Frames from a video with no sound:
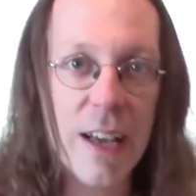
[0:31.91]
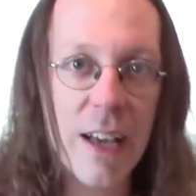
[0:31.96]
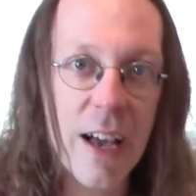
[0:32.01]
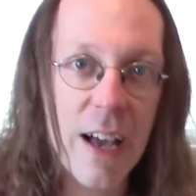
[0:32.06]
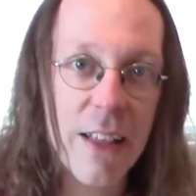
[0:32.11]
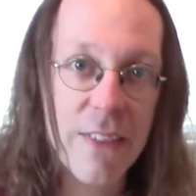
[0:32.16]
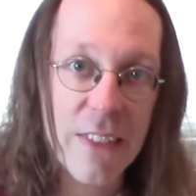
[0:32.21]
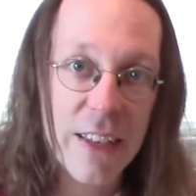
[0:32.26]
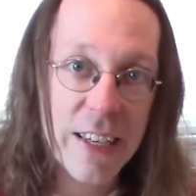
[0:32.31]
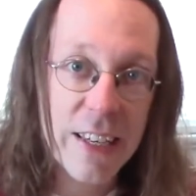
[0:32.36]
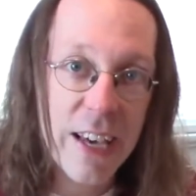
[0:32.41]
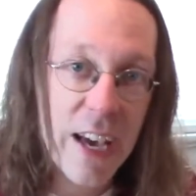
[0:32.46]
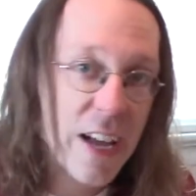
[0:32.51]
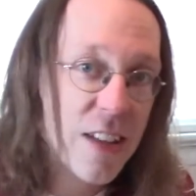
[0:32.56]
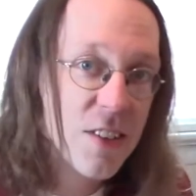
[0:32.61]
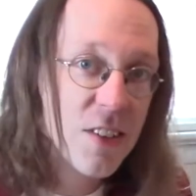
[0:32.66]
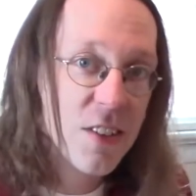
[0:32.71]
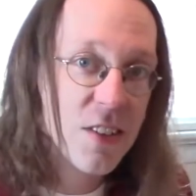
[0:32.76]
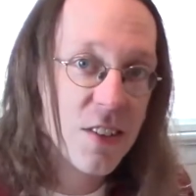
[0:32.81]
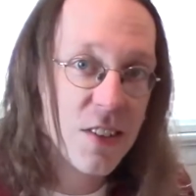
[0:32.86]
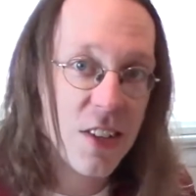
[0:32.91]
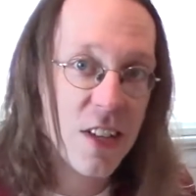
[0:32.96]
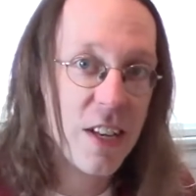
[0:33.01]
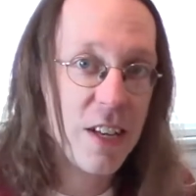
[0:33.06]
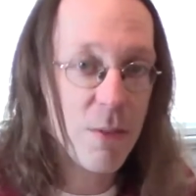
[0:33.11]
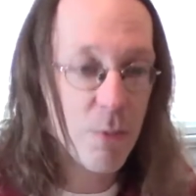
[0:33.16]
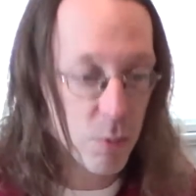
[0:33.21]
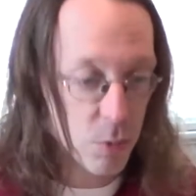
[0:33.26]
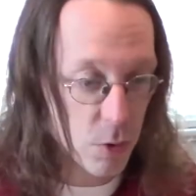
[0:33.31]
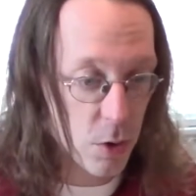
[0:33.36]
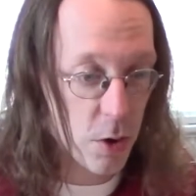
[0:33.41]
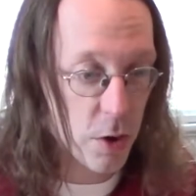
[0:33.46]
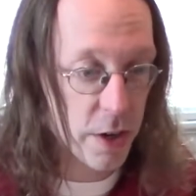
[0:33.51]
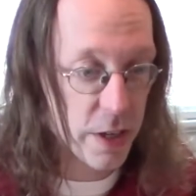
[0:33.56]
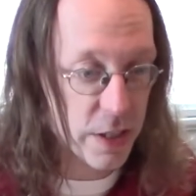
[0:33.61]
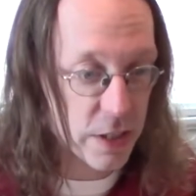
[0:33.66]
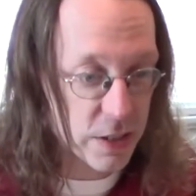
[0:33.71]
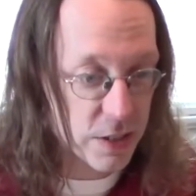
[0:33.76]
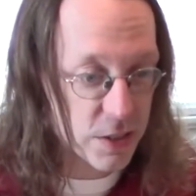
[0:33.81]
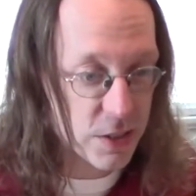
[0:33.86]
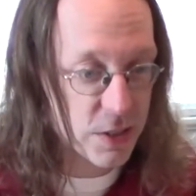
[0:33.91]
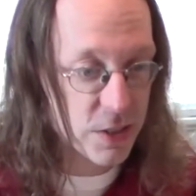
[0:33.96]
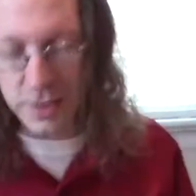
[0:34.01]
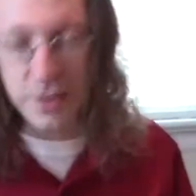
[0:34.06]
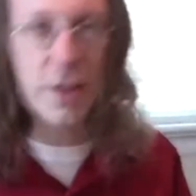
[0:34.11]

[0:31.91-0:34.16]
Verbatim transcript: at the Kansas City Royals.